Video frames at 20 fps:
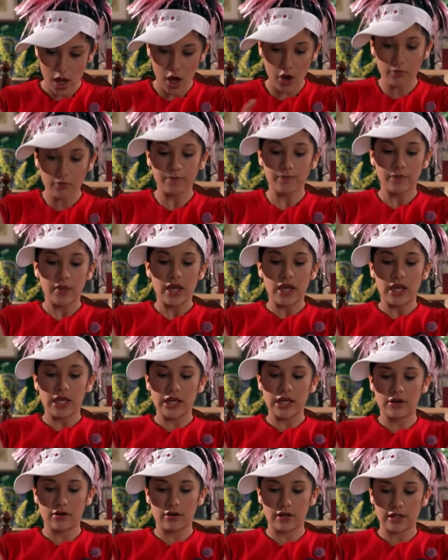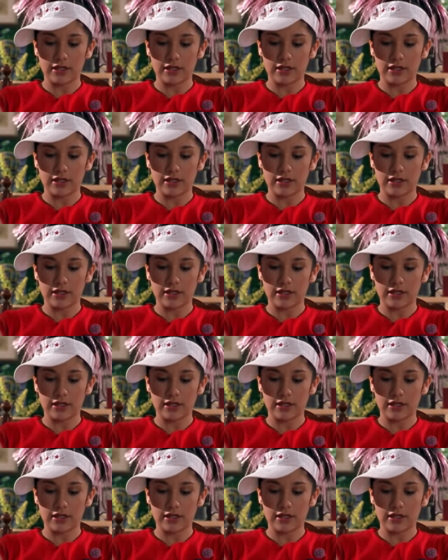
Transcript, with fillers: Oh, here it